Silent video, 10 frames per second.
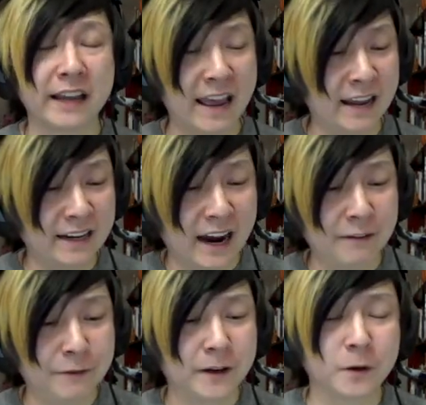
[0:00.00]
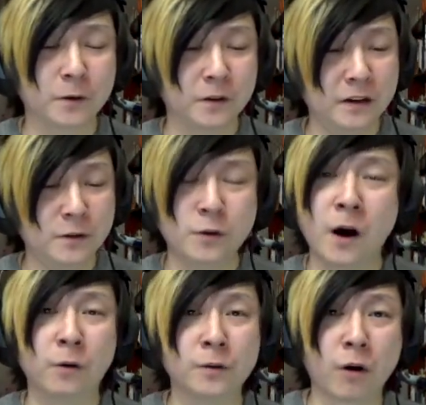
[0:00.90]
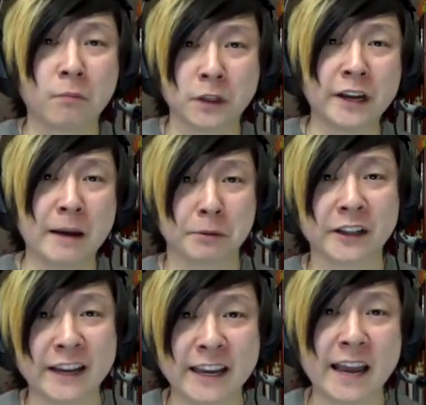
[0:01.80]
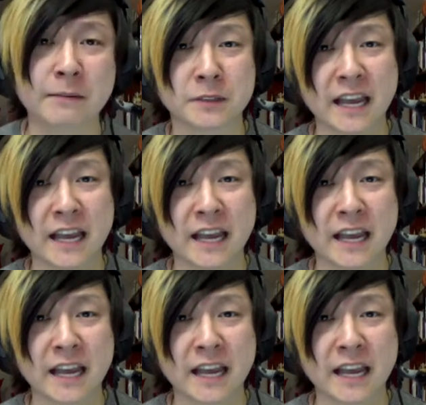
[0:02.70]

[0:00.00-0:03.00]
And I figured, you know, normally I play games